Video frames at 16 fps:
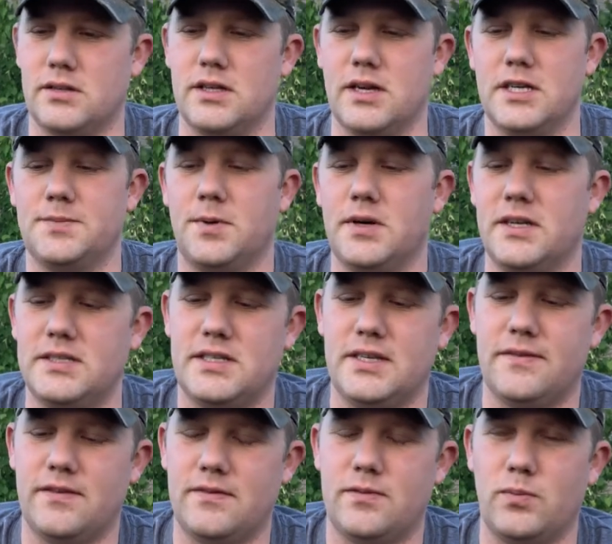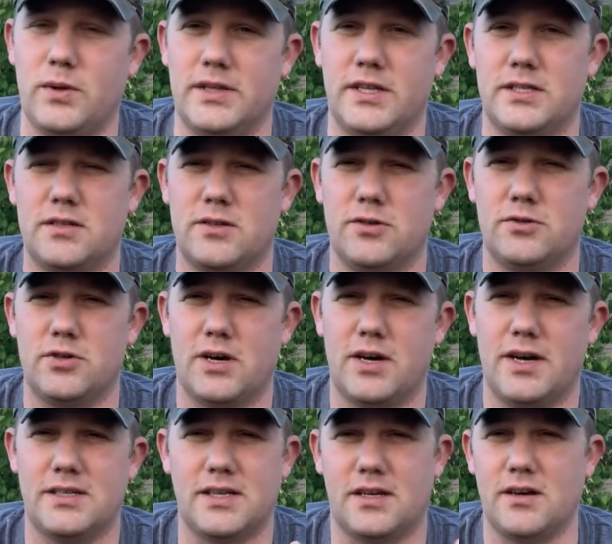The nice part is even if when this glue
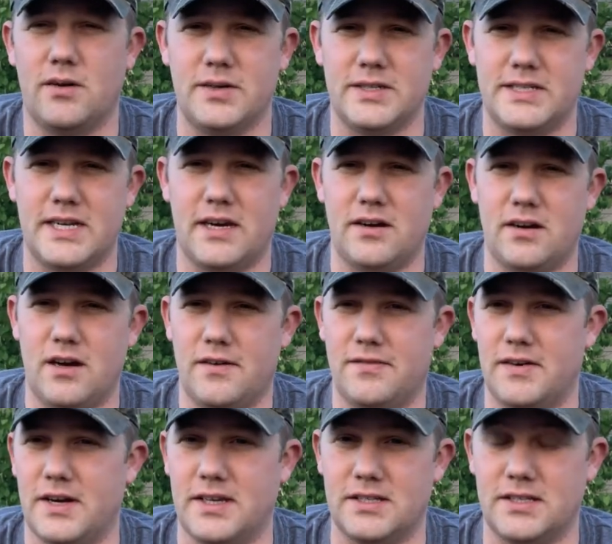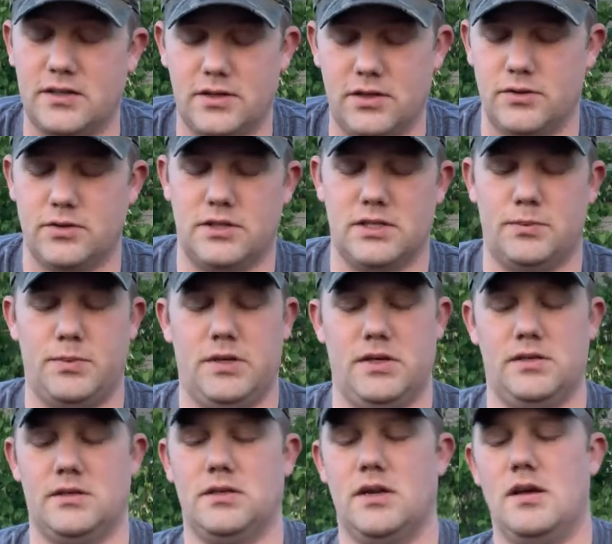dries, I can always sand it off and I can still use this
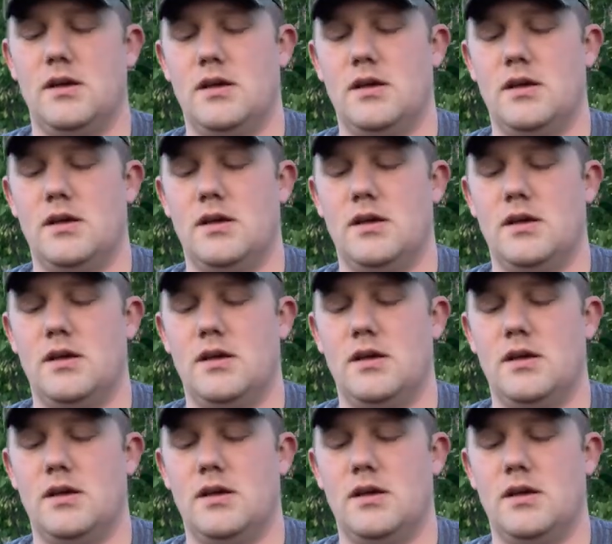piece.